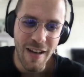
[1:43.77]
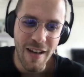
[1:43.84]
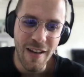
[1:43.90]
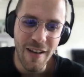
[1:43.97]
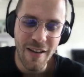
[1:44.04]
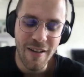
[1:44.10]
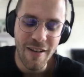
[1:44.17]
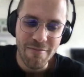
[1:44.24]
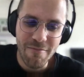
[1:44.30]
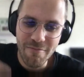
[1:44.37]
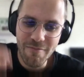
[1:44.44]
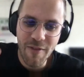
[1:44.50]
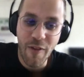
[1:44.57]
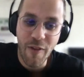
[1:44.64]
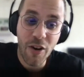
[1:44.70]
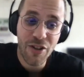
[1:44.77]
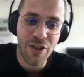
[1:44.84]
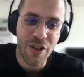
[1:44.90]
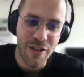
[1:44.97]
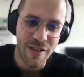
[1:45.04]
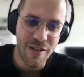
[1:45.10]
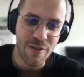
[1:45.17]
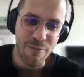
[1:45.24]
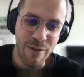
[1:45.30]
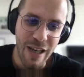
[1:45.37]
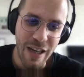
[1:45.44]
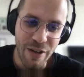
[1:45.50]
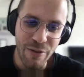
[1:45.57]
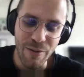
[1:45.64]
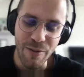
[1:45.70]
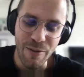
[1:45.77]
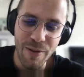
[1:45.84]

uh, functions really do?